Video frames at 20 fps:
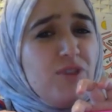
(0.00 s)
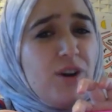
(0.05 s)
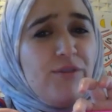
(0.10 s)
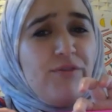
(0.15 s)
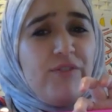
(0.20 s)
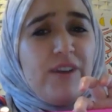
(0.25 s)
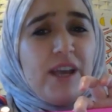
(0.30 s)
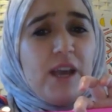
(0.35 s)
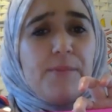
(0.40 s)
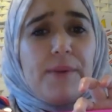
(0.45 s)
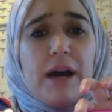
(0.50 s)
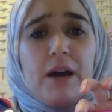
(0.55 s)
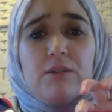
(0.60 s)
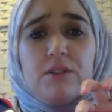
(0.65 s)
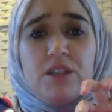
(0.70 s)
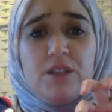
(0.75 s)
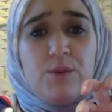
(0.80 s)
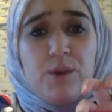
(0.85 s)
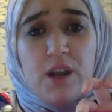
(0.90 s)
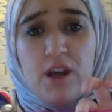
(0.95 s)
roughly about
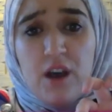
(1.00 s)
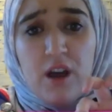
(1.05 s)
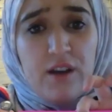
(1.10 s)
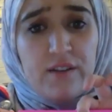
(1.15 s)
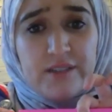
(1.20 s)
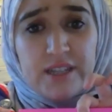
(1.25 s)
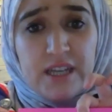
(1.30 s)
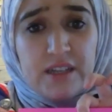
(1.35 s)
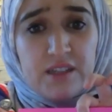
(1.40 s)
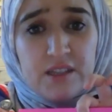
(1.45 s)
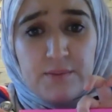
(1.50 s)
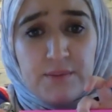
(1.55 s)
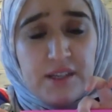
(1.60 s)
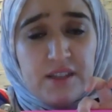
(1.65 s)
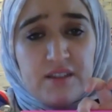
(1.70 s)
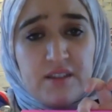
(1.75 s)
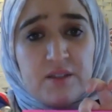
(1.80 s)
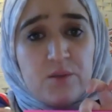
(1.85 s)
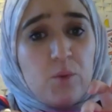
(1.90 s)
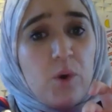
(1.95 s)
2.5
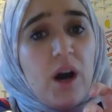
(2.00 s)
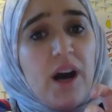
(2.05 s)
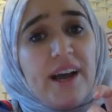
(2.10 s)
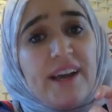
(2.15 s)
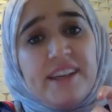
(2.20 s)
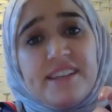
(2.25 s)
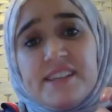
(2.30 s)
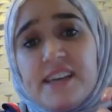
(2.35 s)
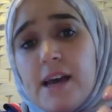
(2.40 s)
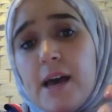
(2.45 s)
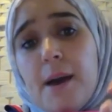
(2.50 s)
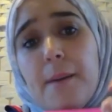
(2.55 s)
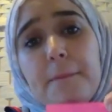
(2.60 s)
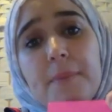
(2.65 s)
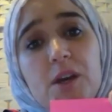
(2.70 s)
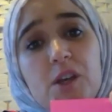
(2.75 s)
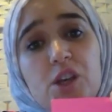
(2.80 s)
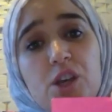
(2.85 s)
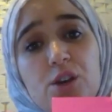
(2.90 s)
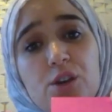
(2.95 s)
centimeters wide,
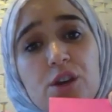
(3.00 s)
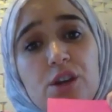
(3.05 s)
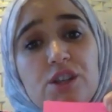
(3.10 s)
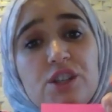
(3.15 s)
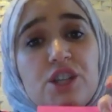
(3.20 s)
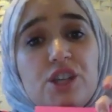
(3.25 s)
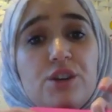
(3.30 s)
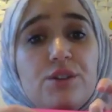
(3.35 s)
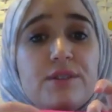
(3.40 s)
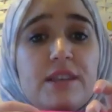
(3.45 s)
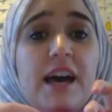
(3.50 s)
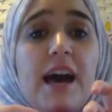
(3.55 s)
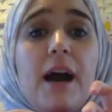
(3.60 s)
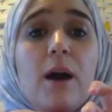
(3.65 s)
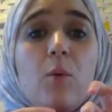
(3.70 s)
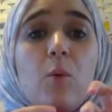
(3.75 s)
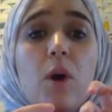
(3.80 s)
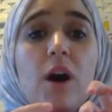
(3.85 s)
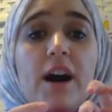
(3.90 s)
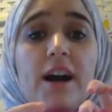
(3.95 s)
but you can choose how
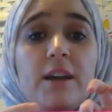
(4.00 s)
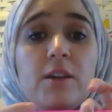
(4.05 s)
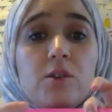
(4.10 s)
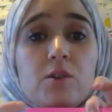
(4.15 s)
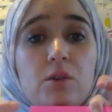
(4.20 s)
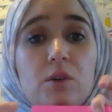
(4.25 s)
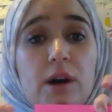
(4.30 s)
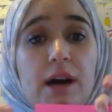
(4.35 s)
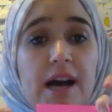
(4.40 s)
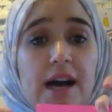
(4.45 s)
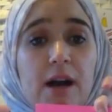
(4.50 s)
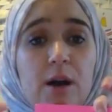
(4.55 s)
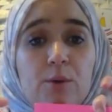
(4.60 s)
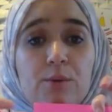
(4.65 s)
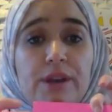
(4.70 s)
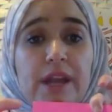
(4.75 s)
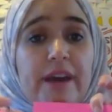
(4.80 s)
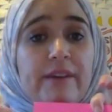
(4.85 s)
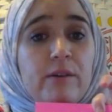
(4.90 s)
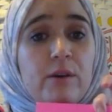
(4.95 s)
wide or how
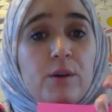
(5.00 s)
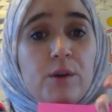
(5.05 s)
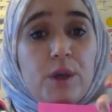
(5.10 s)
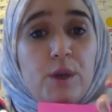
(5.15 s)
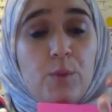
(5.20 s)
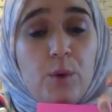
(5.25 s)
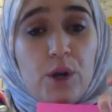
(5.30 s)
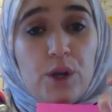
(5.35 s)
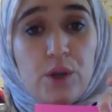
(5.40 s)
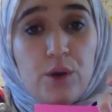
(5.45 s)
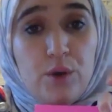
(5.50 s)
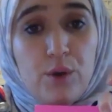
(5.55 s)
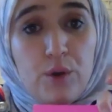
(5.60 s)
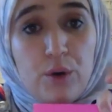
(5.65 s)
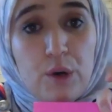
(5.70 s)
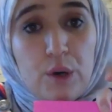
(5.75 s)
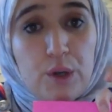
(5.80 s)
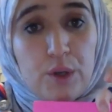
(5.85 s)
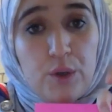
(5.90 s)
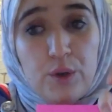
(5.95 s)
narrow you want
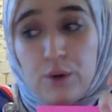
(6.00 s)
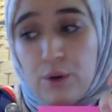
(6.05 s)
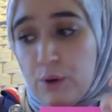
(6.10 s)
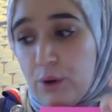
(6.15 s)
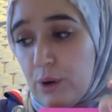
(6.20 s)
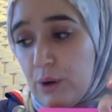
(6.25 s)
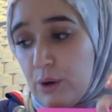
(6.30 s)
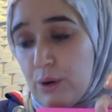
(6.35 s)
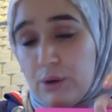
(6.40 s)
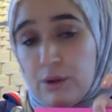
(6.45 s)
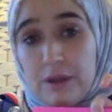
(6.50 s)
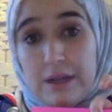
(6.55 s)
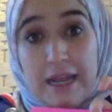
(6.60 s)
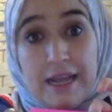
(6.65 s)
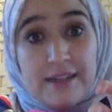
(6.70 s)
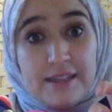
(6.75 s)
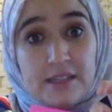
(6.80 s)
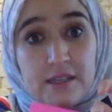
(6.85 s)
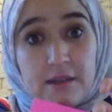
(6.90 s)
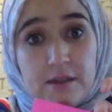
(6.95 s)
your
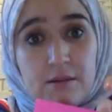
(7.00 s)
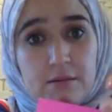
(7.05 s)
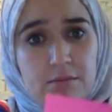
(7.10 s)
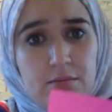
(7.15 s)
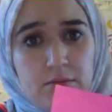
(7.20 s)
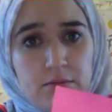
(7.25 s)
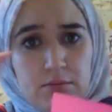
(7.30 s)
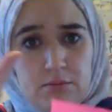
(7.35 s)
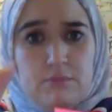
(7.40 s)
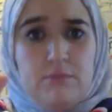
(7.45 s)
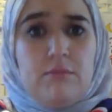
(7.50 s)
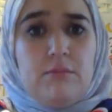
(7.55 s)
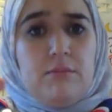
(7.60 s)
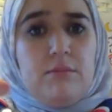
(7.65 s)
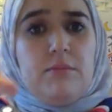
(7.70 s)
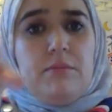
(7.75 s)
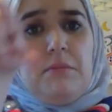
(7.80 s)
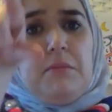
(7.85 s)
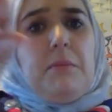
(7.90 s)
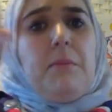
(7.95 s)
lantern
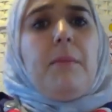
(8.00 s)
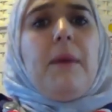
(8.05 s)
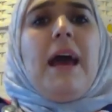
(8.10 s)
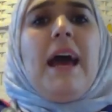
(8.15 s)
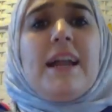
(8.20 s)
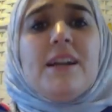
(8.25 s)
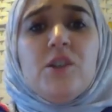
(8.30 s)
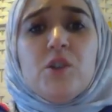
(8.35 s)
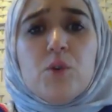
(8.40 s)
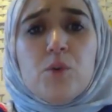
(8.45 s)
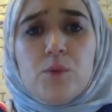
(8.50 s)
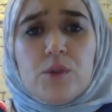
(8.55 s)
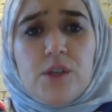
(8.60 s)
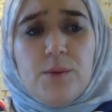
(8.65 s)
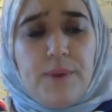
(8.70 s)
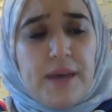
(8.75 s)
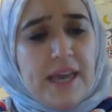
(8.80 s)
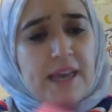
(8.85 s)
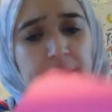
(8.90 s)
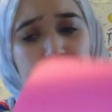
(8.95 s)
handle to
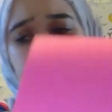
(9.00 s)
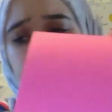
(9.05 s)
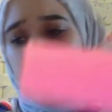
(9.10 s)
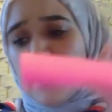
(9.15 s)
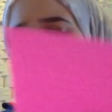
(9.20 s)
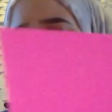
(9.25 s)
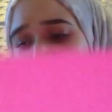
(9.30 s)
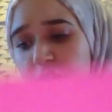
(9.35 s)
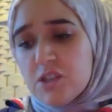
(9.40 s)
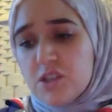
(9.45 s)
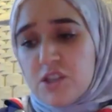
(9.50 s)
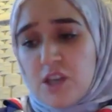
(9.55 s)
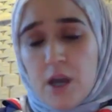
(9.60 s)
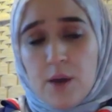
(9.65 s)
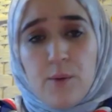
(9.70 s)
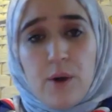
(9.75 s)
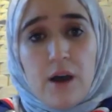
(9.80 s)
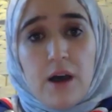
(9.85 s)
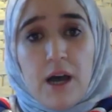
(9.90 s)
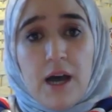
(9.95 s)
be.
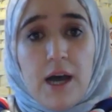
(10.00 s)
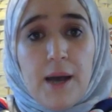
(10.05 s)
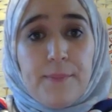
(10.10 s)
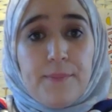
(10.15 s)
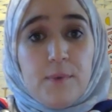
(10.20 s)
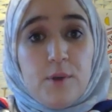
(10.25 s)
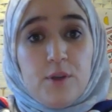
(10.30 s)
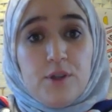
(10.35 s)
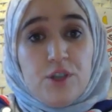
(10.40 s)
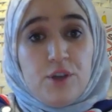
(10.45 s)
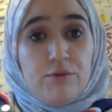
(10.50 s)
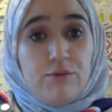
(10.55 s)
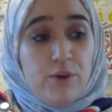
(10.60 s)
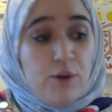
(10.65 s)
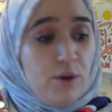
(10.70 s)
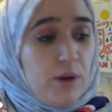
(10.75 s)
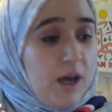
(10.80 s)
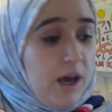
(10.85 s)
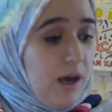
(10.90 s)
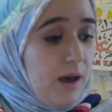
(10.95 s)
So use your
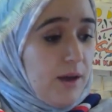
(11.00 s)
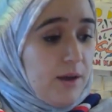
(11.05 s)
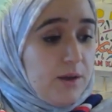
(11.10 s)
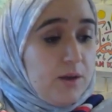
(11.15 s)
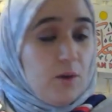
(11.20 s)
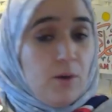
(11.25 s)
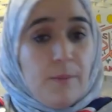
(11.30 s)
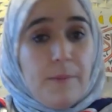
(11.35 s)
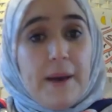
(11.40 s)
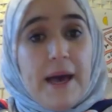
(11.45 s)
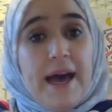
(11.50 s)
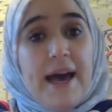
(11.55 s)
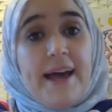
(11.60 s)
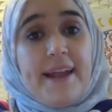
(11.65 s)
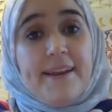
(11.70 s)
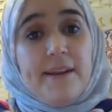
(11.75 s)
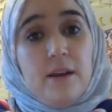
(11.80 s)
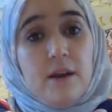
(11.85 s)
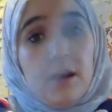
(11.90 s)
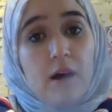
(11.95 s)
ruler, your
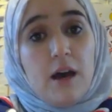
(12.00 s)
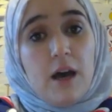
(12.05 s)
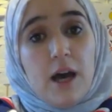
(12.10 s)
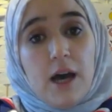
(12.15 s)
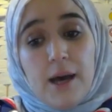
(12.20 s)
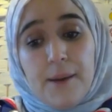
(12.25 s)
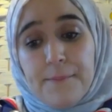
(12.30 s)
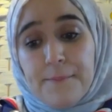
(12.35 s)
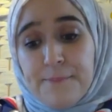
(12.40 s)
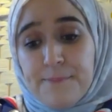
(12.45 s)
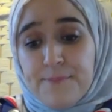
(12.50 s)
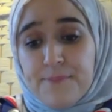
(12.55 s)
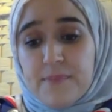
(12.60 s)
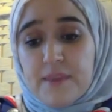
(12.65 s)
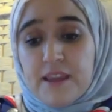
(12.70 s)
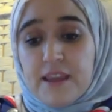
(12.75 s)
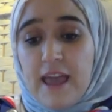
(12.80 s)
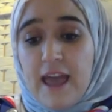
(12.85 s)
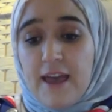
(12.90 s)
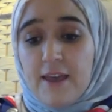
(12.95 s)
pen,
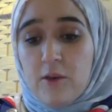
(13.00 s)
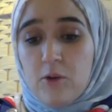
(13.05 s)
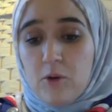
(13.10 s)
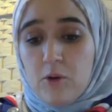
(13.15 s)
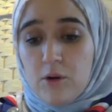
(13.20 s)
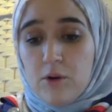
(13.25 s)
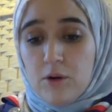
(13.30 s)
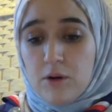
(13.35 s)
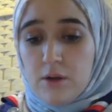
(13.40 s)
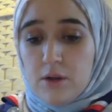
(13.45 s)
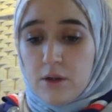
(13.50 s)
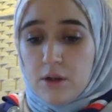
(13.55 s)
get your